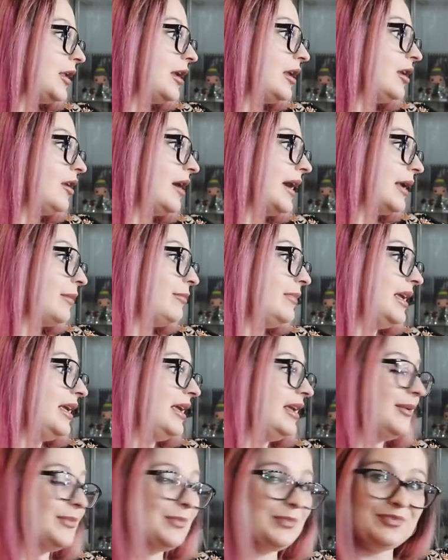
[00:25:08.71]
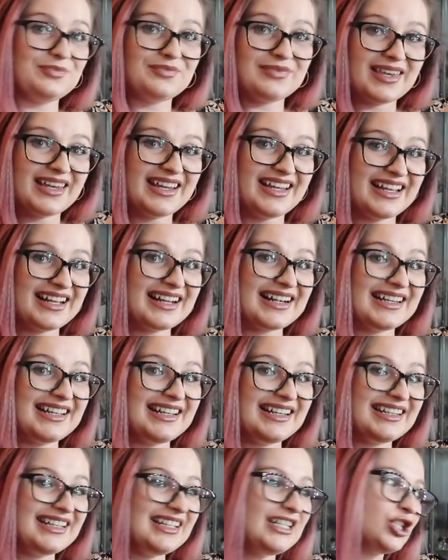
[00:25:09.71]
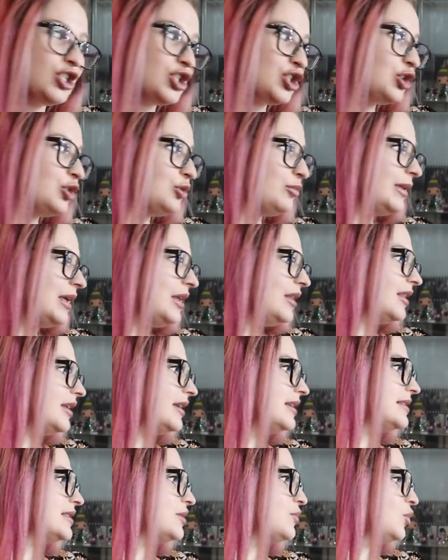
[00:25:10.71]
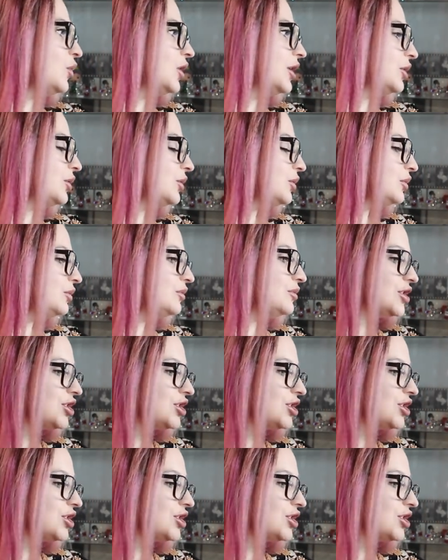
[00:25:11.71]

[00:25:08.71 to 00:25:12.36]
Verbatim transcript: like me, clearly two B things in one haul.